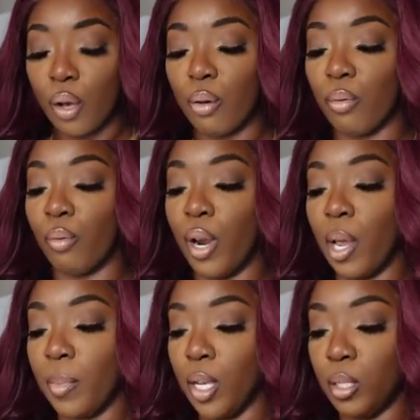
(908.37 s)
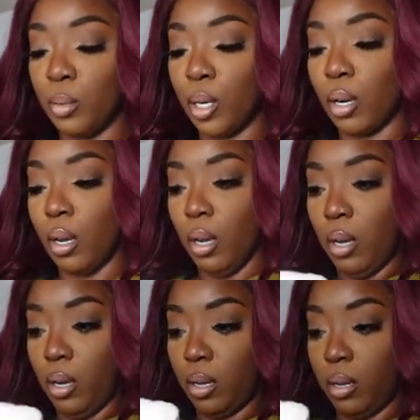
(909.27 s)
grandma sweater.
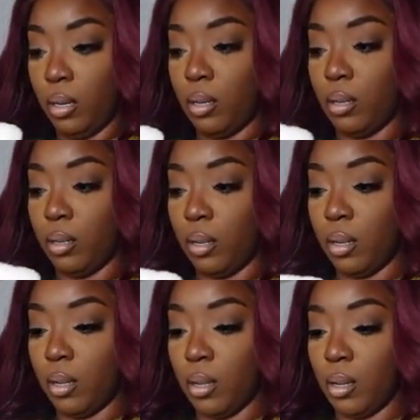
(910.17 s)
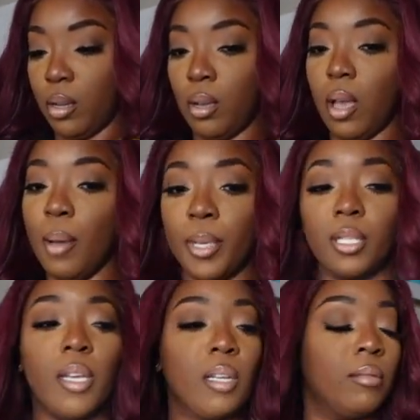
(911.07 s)
Oh, I'm
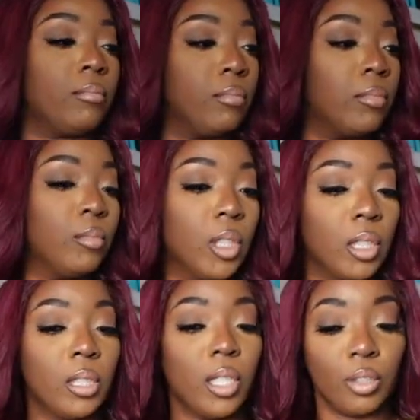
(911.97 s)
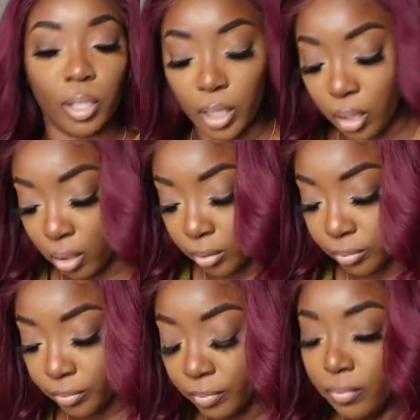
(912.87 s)
excited. I'm really excited to try that on.
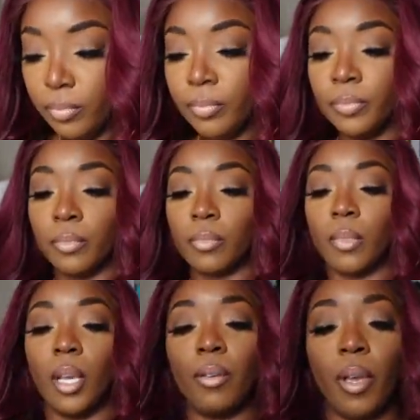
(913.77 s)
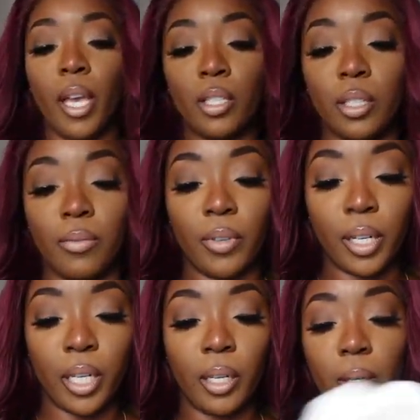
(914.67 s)
Actually,
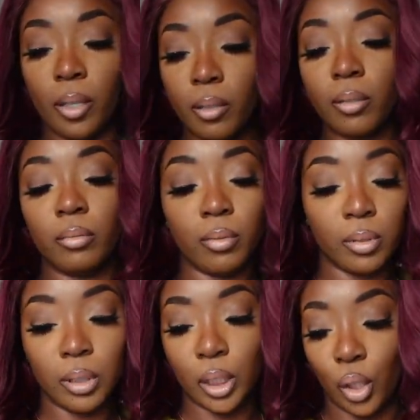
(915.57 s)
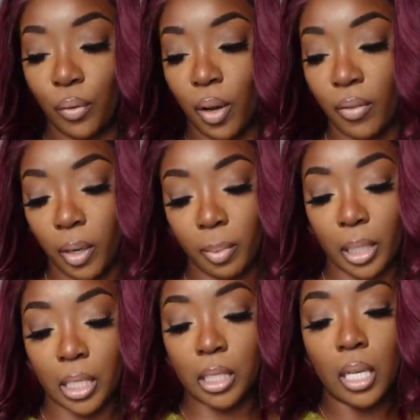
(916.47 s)
very, so far, very
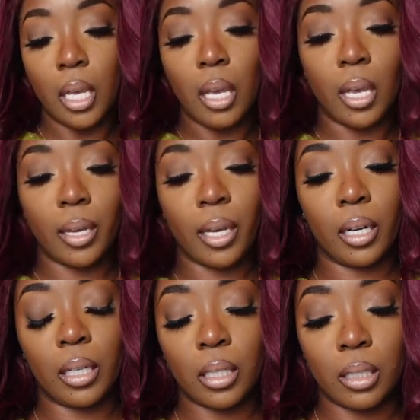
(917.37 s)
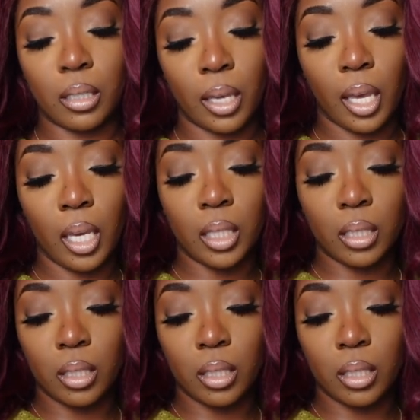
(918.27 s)
pleased. I got it in a